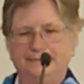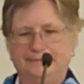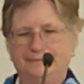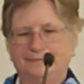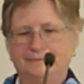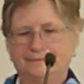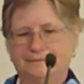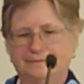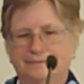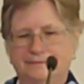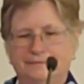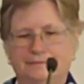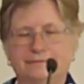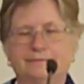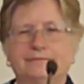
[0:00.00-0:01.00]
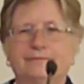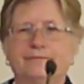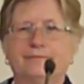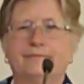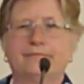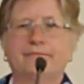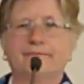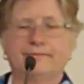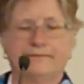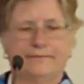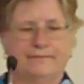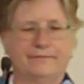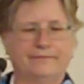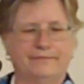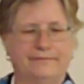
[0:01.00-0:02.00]

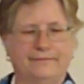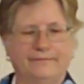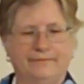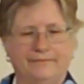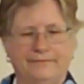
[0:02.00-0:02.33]
Nobody speaks.